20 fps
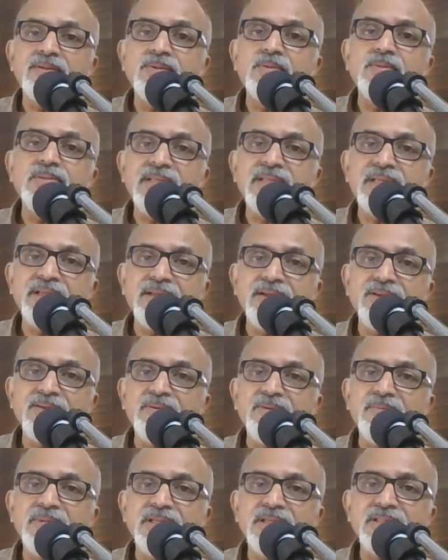true
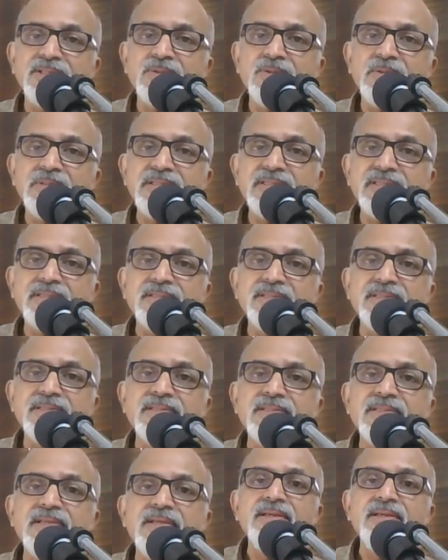scenario based
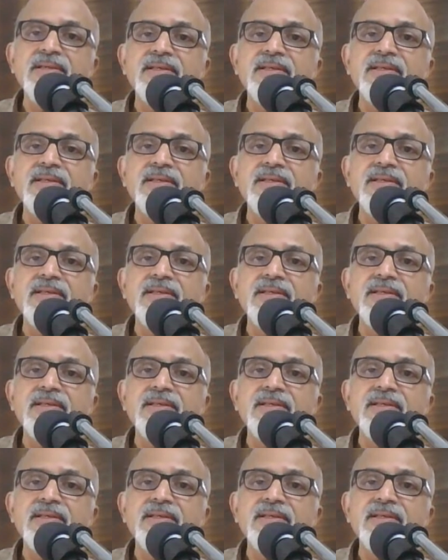questions,